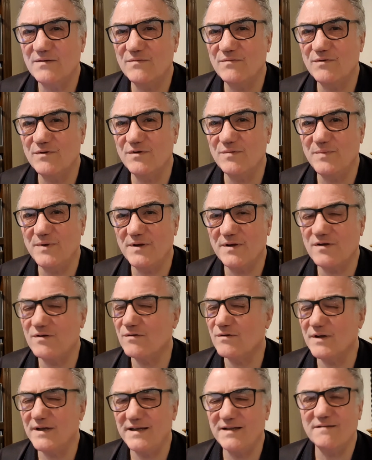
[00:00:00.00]

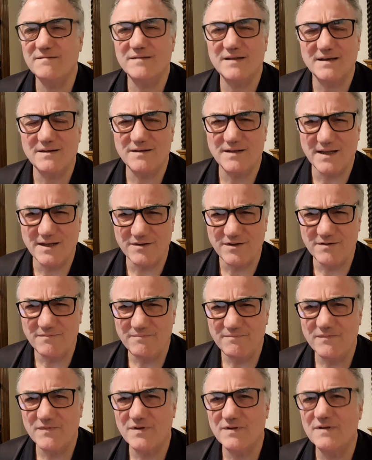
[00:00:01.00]

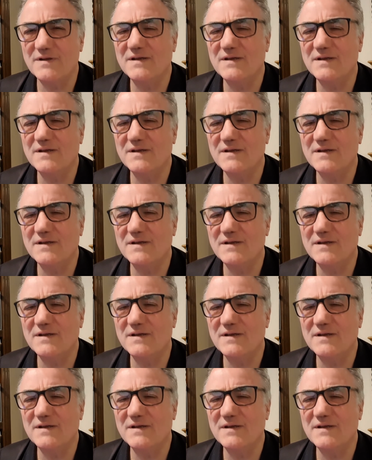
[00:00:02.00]
London,